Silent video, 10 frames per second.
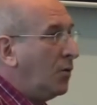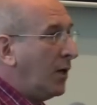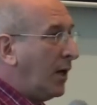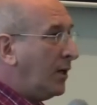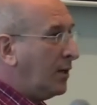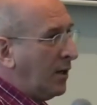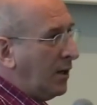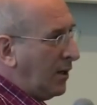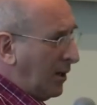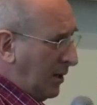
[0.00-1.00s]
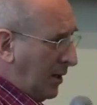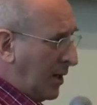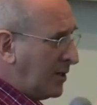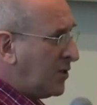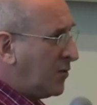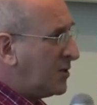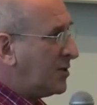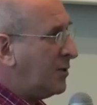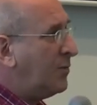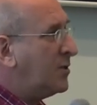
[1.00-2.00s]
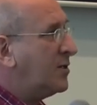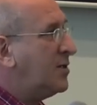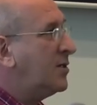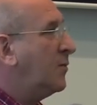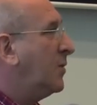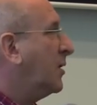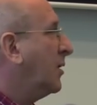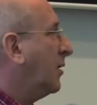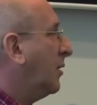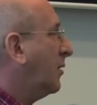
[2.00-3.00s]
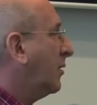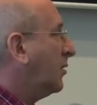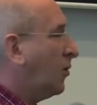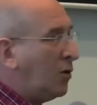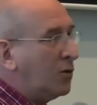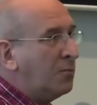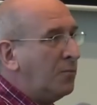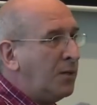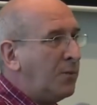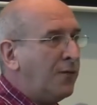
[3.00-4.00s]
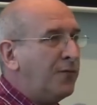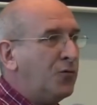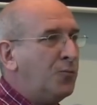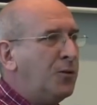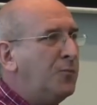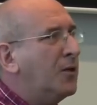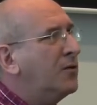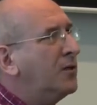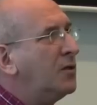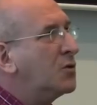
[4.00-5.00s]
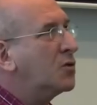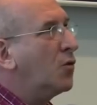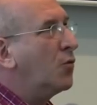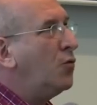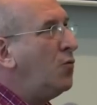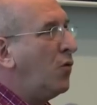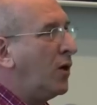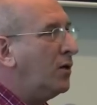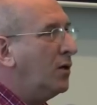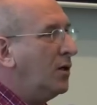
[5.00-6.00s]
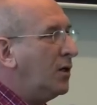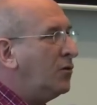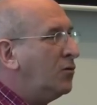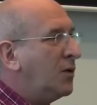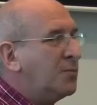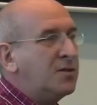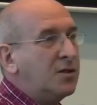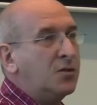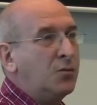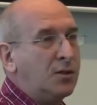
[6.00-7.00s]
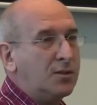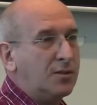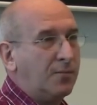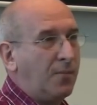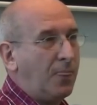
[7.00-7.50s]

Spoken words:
Well, I saw a similar system in Holland made by a few people. I think it was called Roomware. It took them 6 weeks.